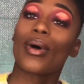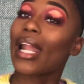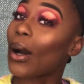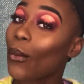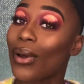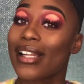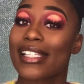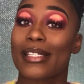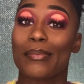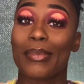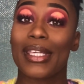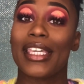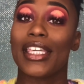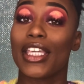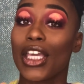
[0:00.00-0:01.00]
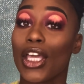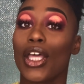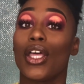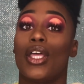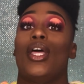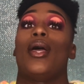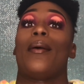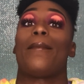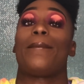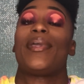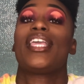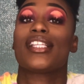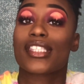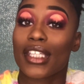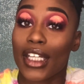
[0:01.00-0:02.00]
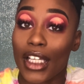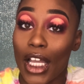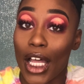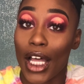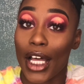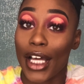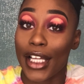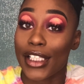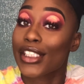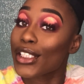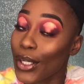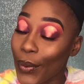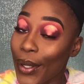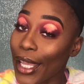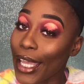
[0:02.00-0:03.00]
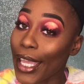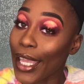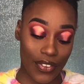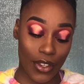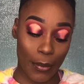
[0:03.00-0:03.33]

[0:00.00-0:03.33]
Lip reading: When I wanted to be beat to the gods, okay?